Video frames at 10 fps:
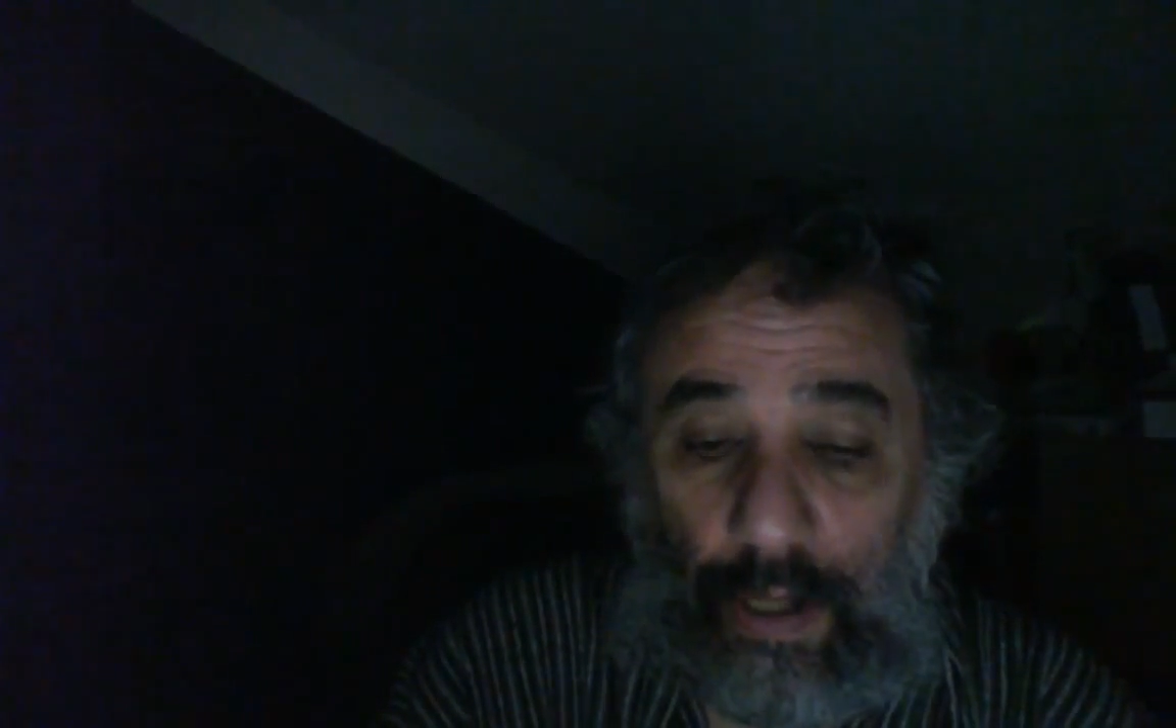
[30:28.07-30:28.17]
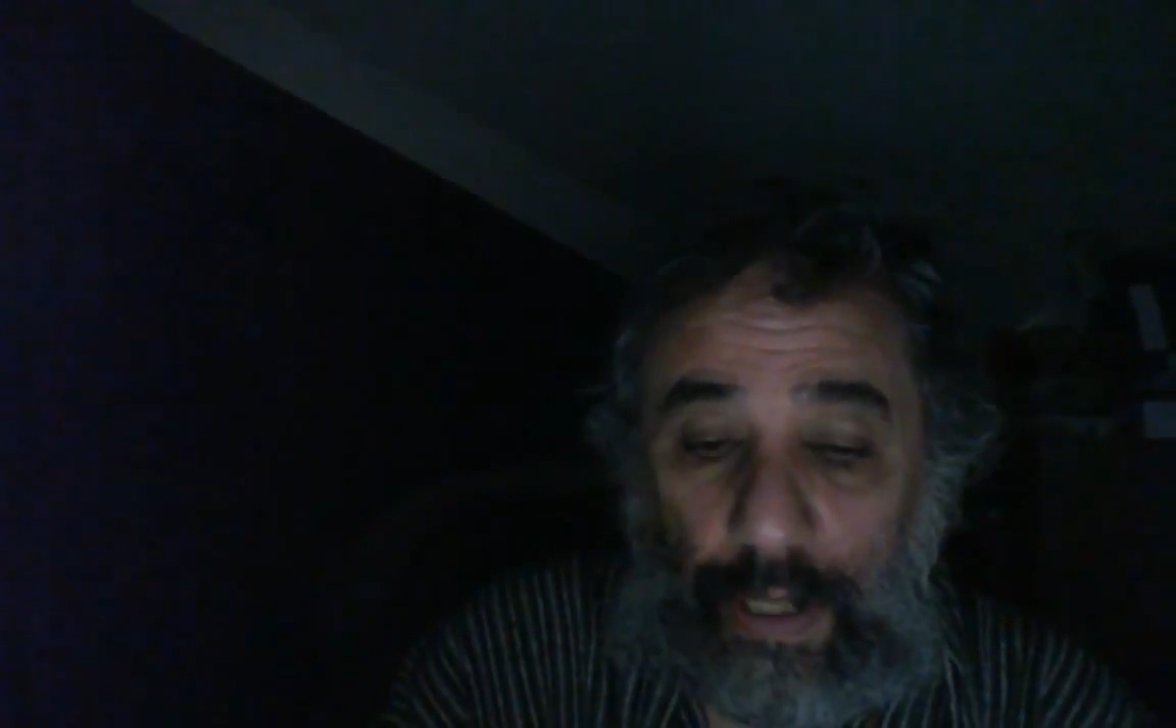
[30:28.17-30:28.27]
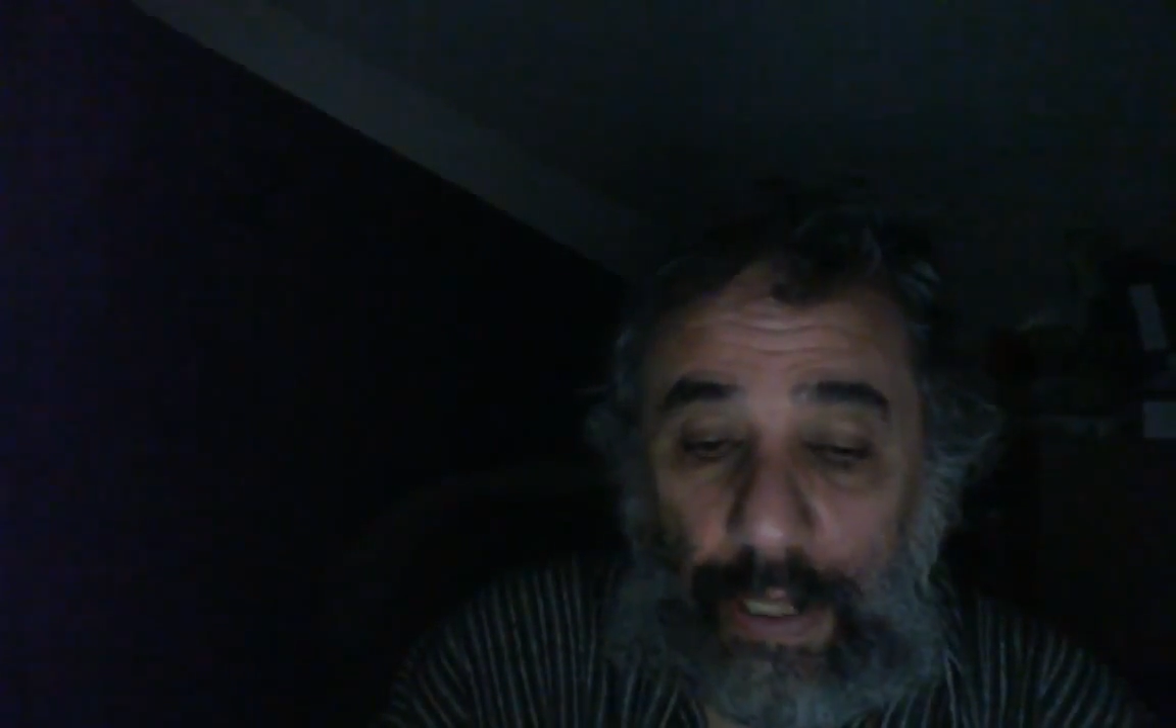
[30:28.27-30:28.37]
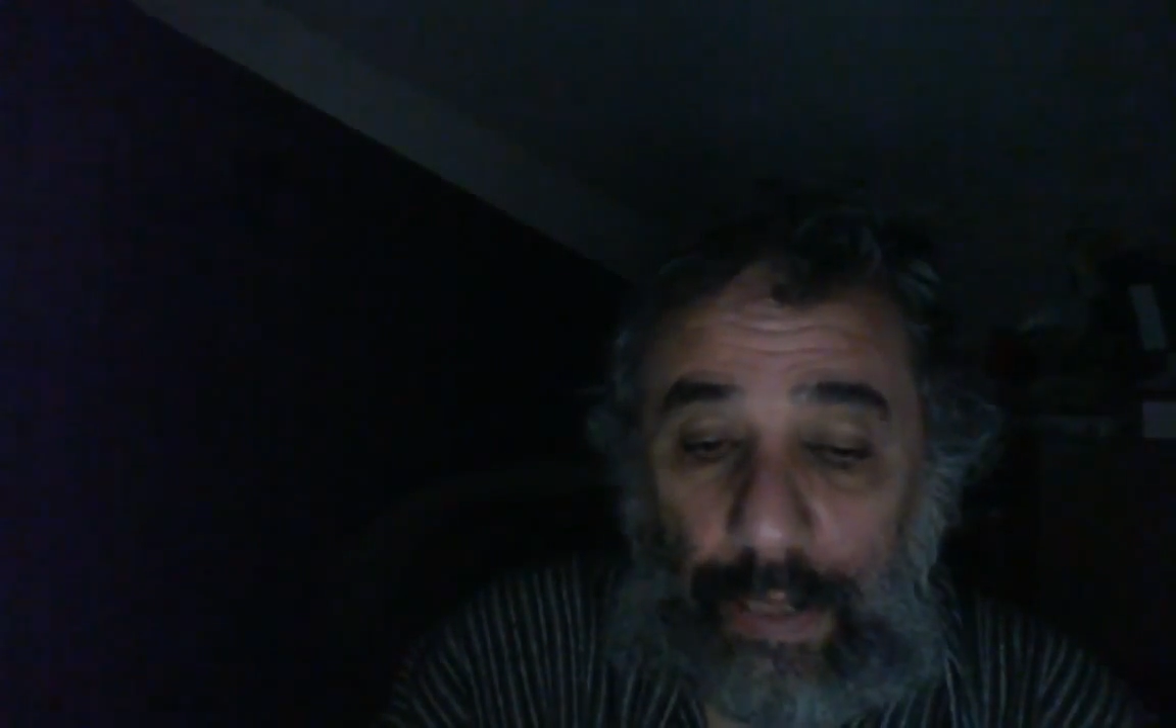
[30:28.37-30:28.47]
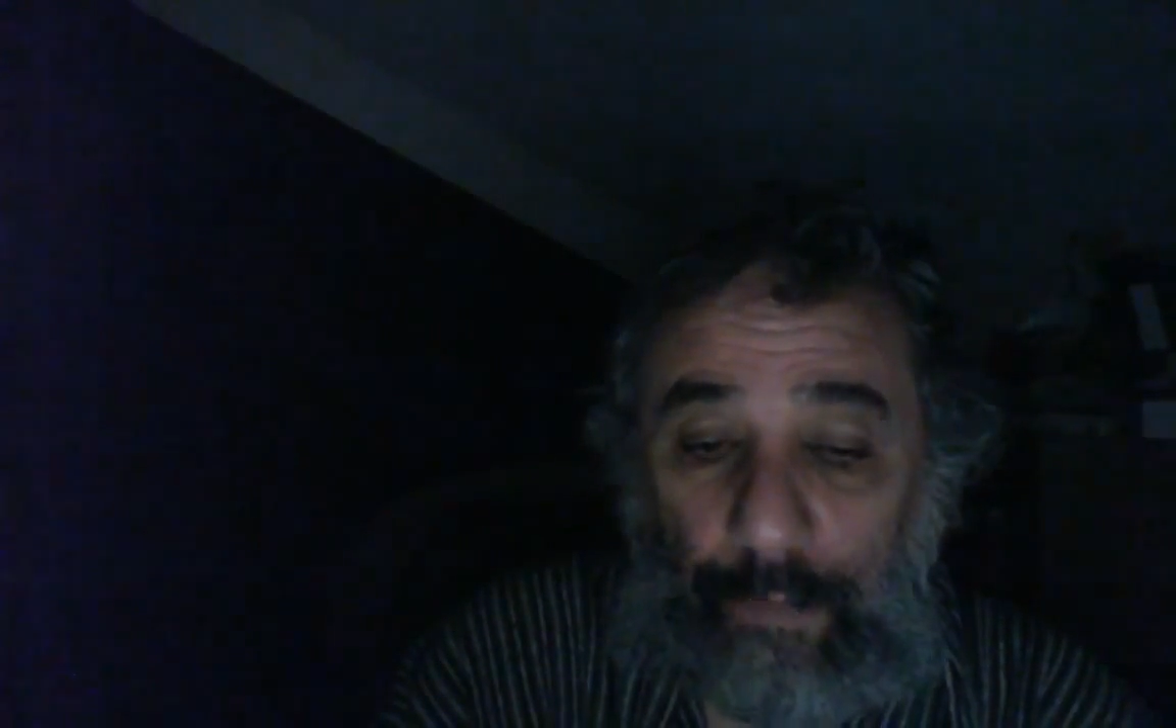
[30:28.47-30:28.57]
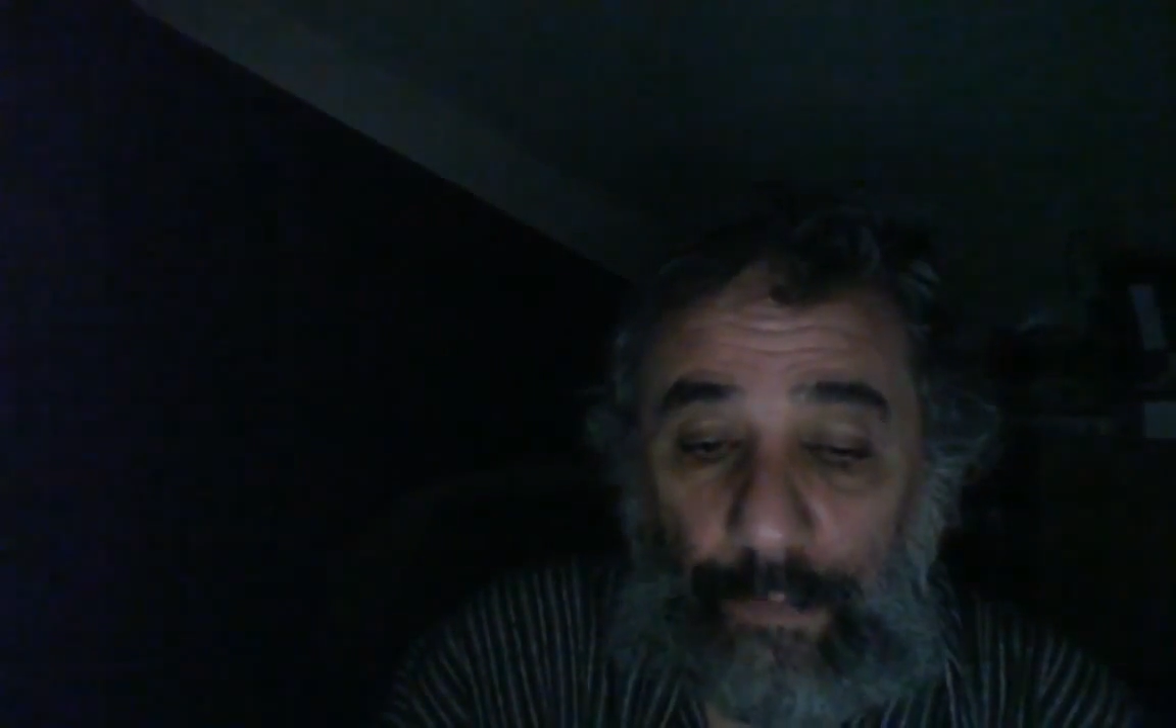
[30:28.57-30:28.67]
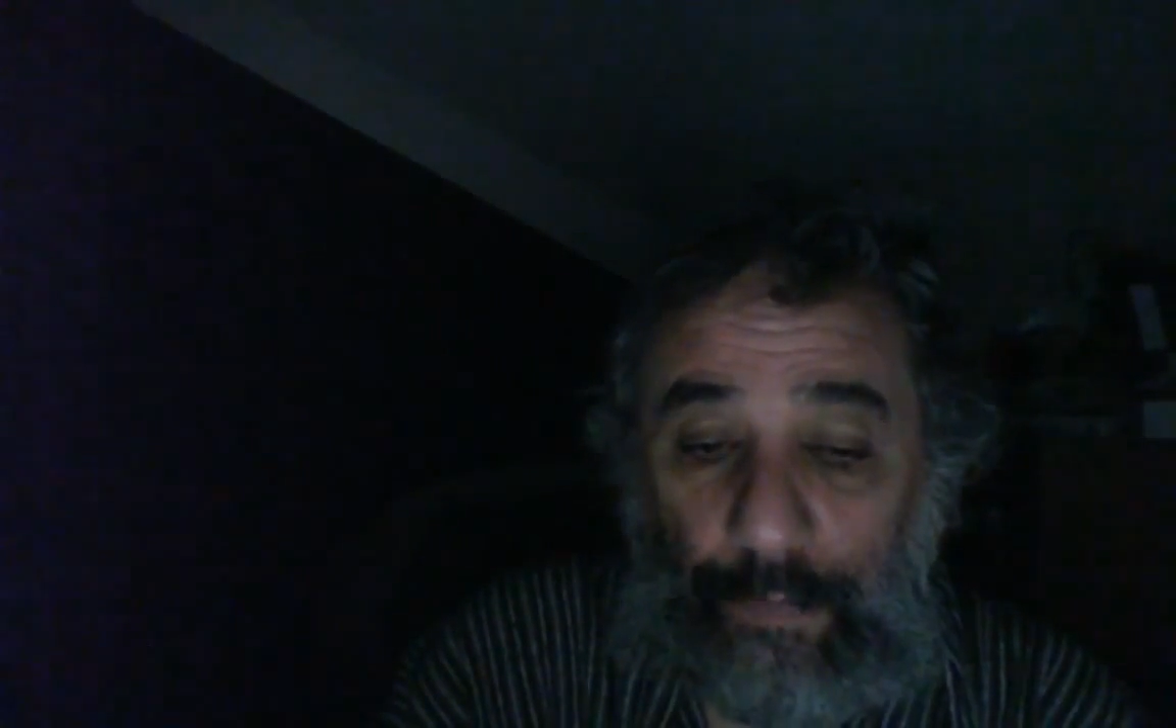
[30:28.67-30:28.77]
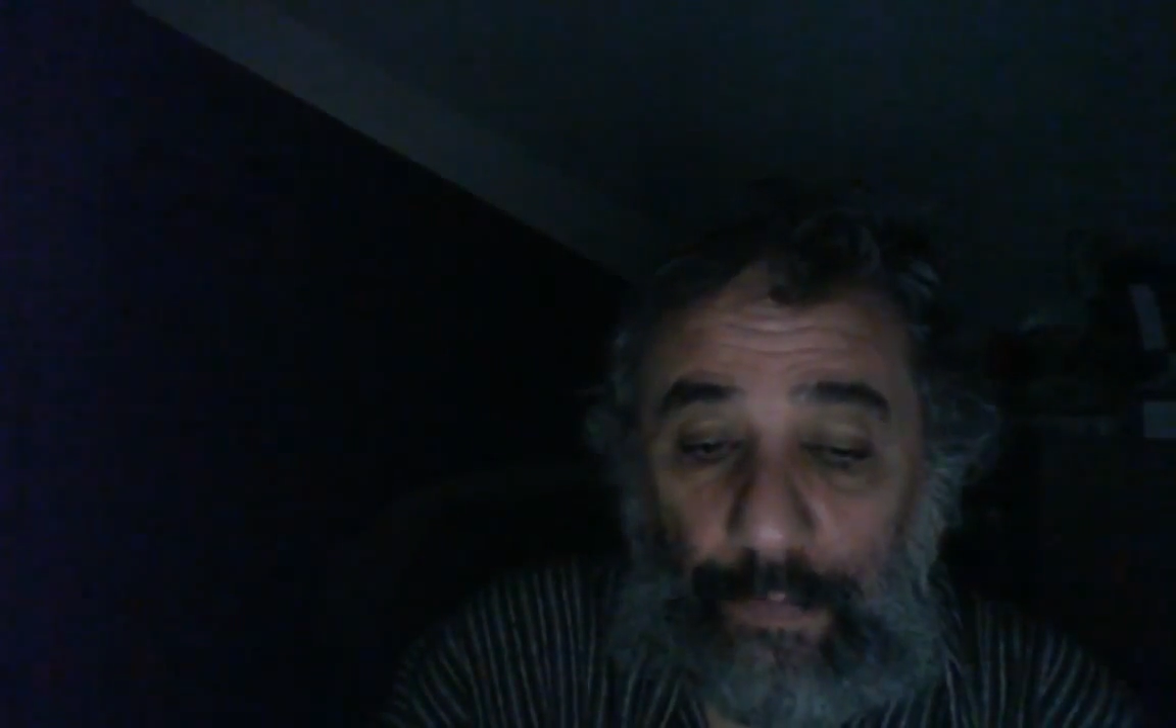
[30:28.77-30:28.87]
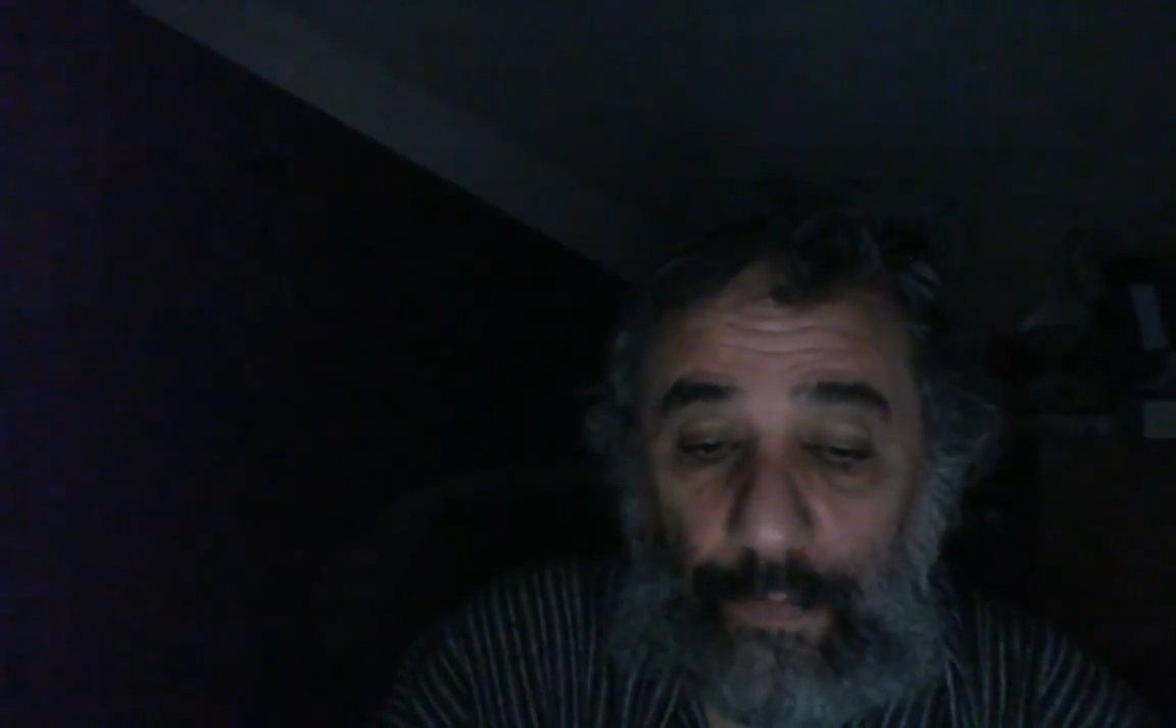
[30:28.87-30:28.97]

the